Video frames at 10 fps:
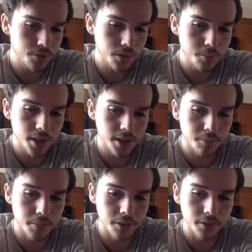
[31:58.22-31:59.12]
response
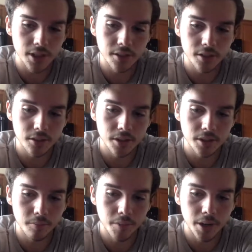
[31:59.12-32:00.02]
built into
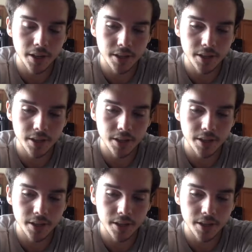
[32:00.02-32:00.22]
it, but at the